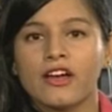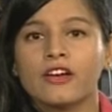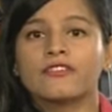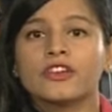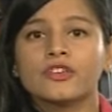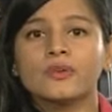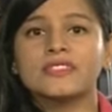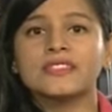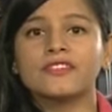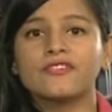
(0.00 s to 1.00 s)
For
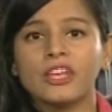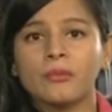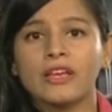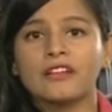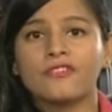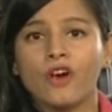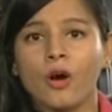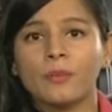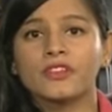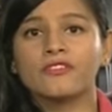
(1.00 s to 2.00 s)
using the female
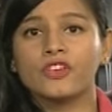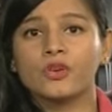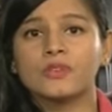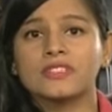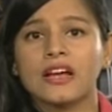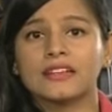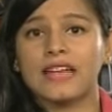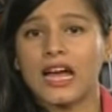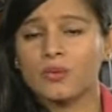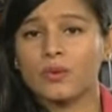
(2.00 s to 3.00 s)
form, the views are
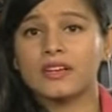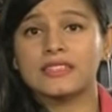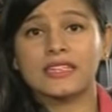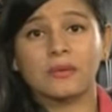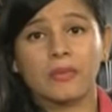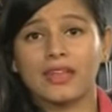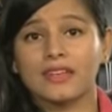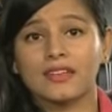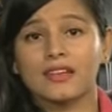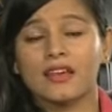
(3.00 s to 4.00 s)
diverse and
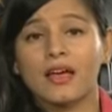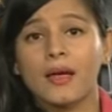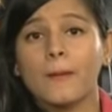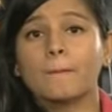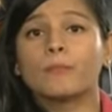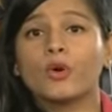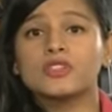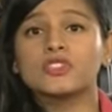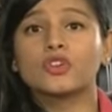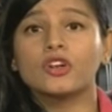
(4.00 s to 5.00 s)
many.
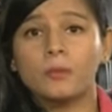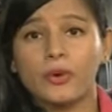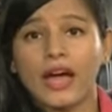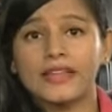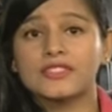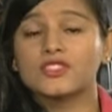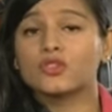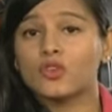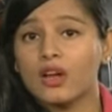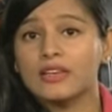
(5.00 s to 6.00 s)
Most good brands do
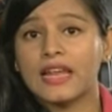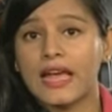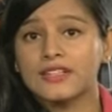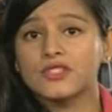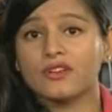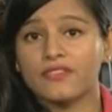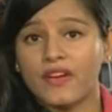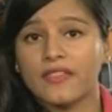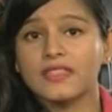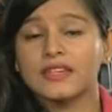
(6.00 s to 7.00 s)
not like to
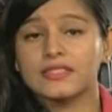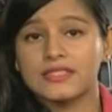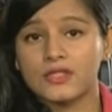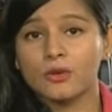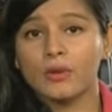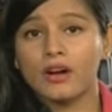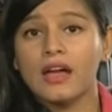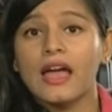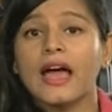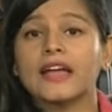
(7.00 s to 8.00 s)
offend the consumer
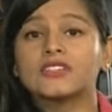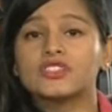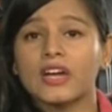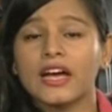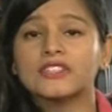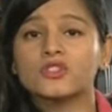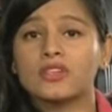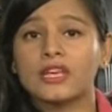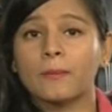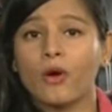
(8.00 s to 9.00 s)
and try to
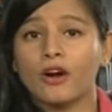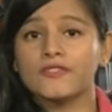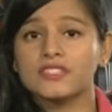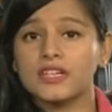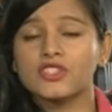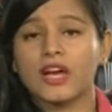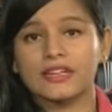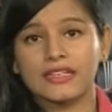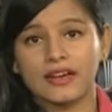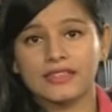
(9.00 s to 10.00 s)
keep off such
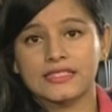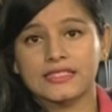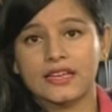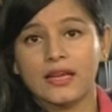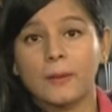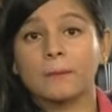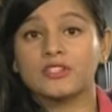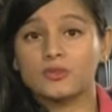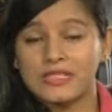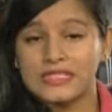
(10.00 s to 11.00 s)
ideas.
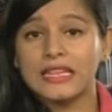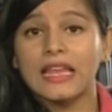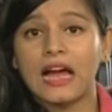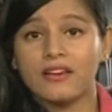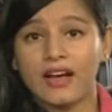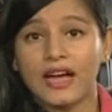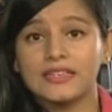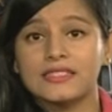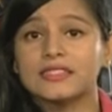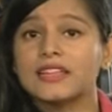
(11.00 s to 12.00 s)
But we still have
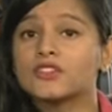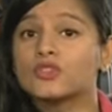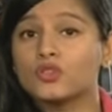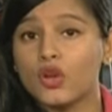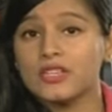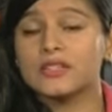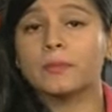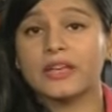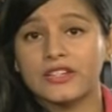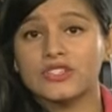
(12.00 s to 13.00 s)
ads that do not
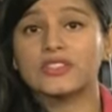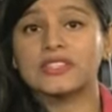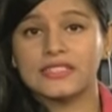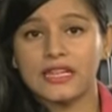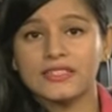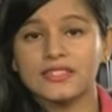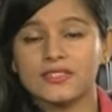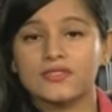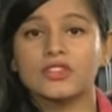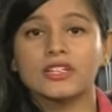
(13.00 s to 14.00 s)
appeal to the senses
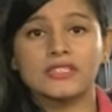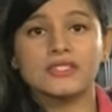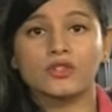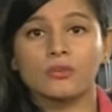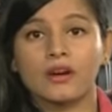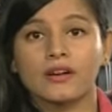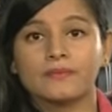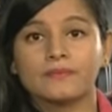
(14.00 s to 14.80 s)
of the consumer.